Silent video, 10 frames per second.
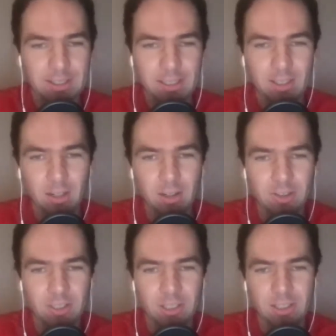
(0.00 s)

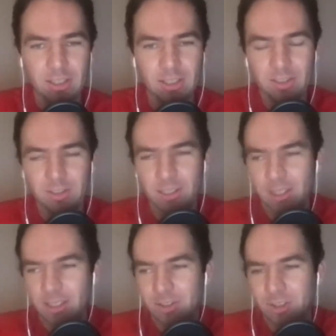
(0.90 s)
Last 16
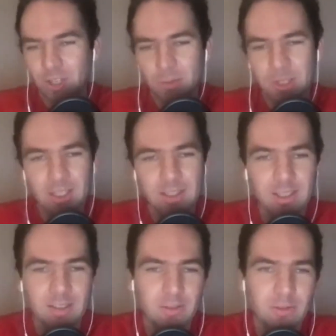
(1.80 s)
against Germany,
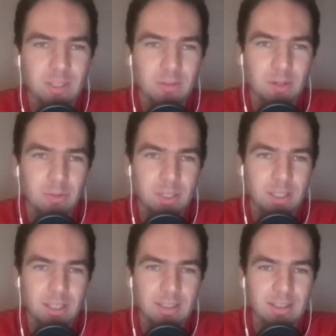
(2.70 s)
obviously at
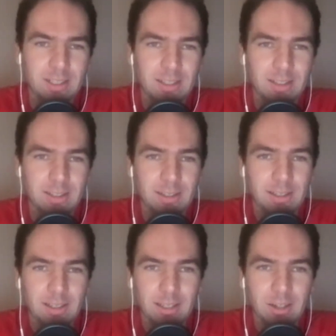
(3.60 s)
Wembley, and it
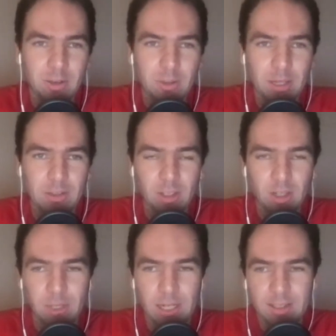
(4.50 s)
was about
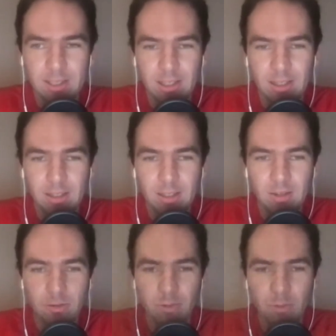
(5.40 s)
time, lads, that
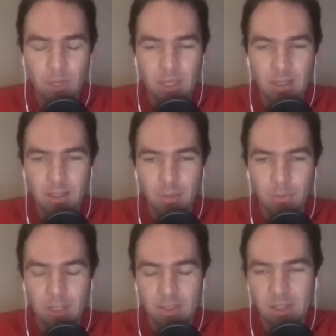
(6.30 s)
we beat a
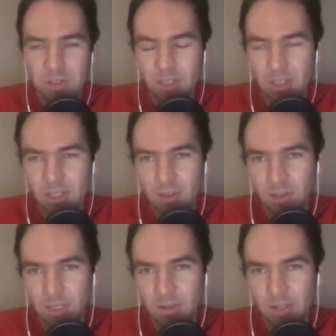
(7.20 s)
big nation in a
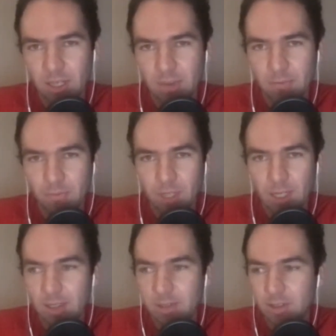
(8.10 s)
knockout game,
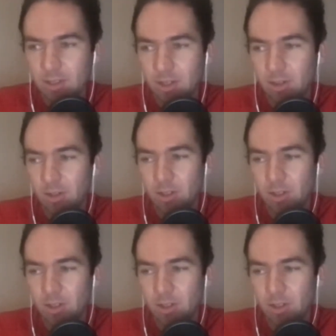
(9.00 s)
and our